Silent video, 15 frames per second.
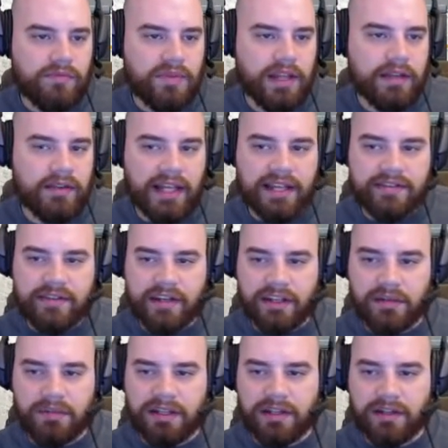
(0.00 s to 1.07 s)
that's not
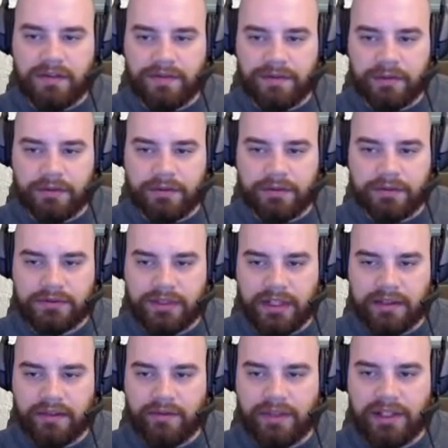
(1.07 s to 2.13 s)
going to be enough fuel.
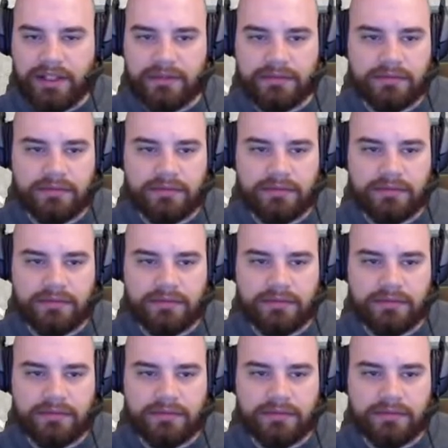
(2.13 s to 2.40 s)
Well,